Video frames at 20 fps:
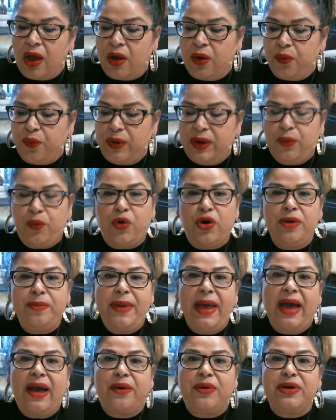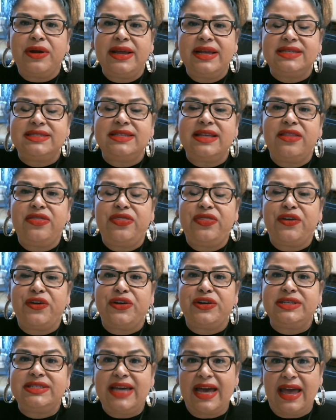Reward power is the
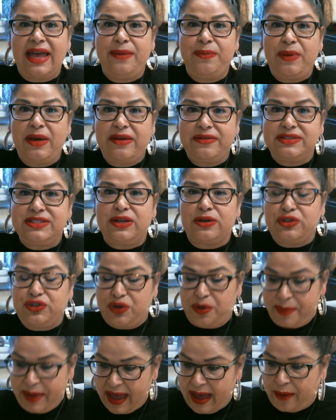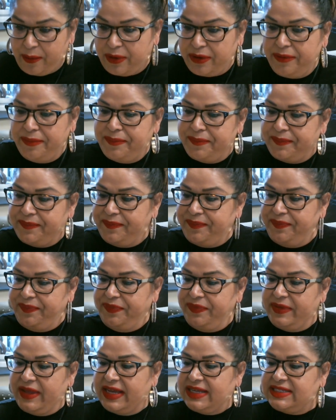third type of social power.
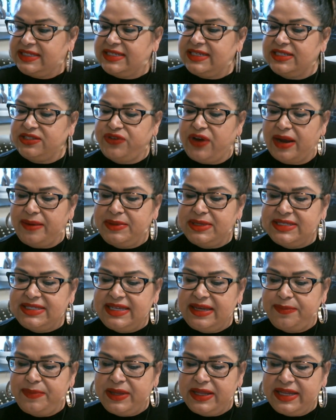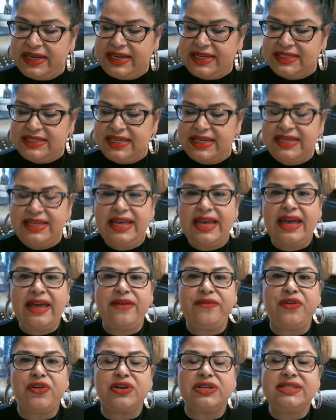It's described as the ability to
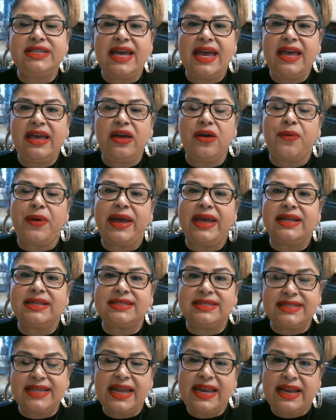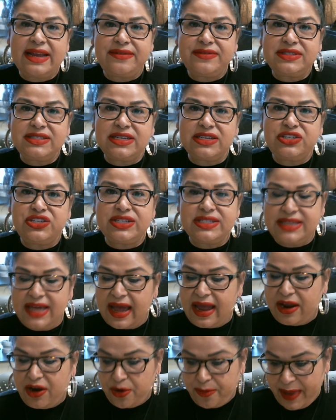give or take away incentives such as
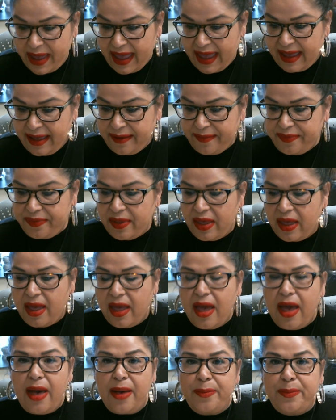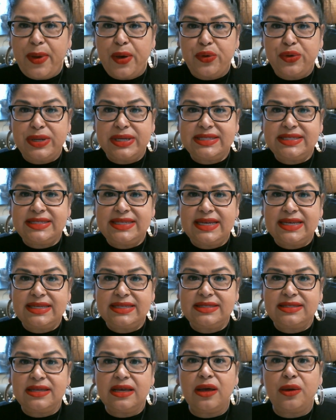higher pay,
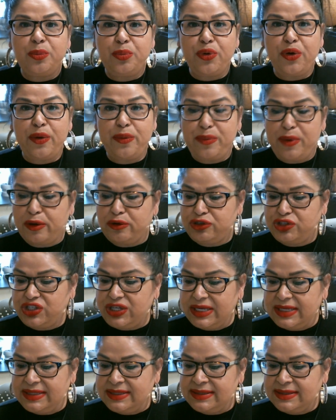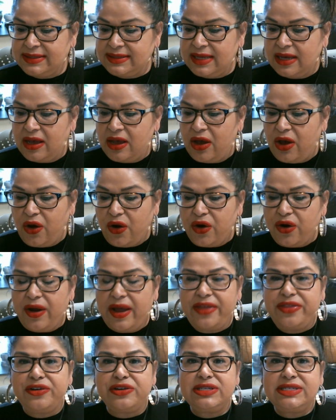bonuses, promotions, or
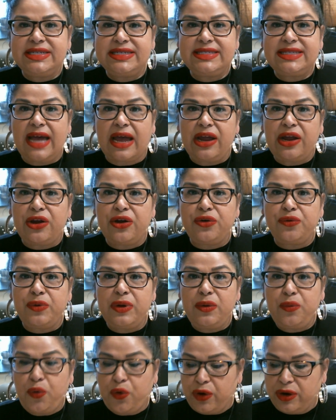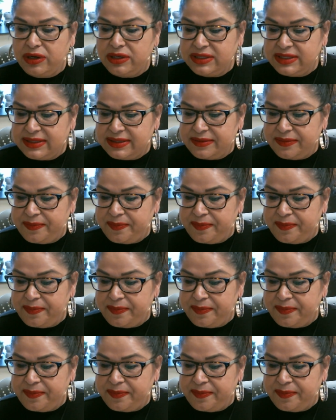other desired rewards.